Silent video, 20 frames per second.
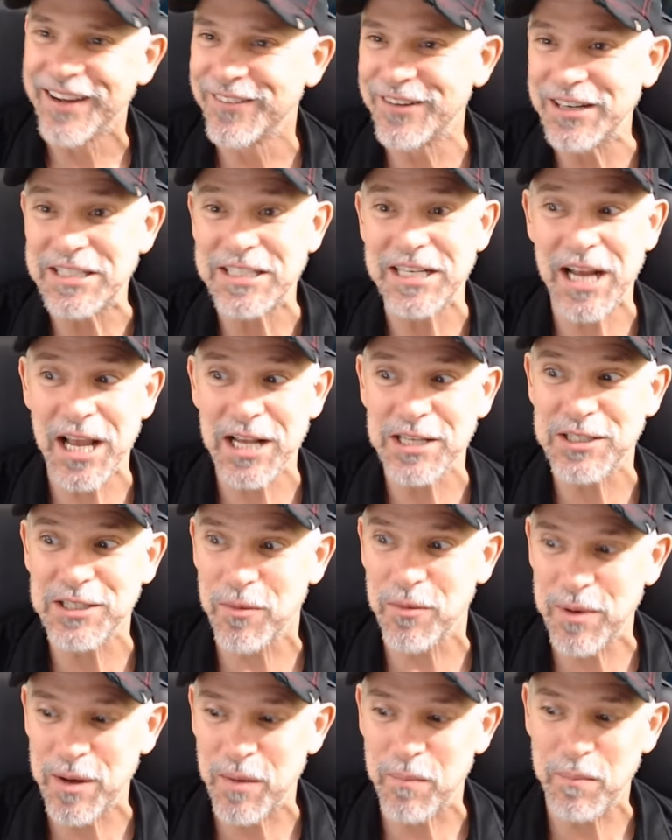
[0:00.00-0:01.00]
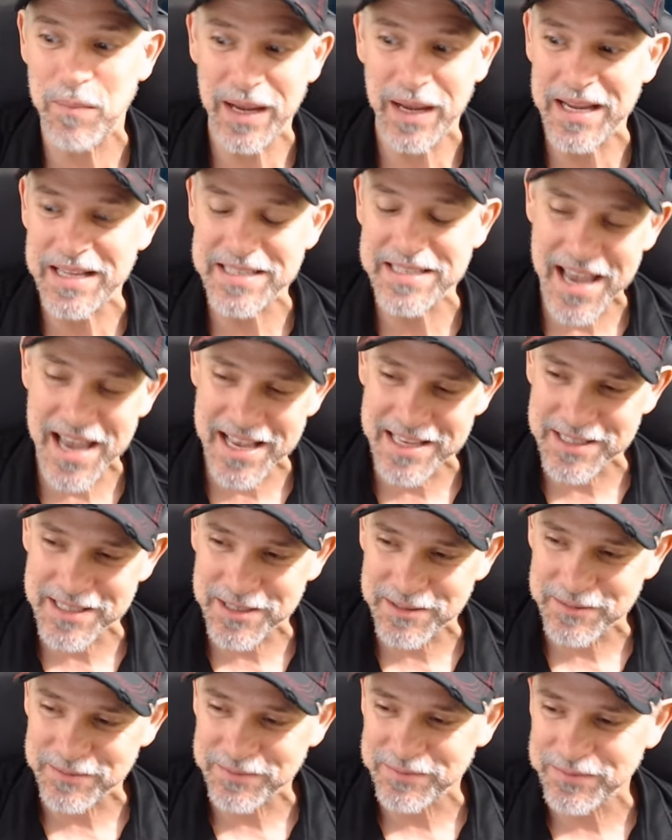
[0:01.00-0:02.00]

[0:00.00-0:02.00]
We just need XRP to pick its ass up.